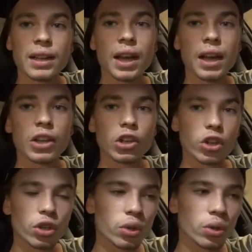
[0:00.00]
that I could
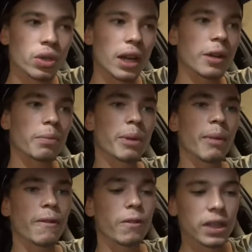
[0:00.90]
use I could bring
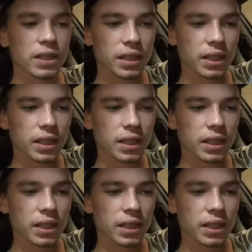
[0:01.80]
my friends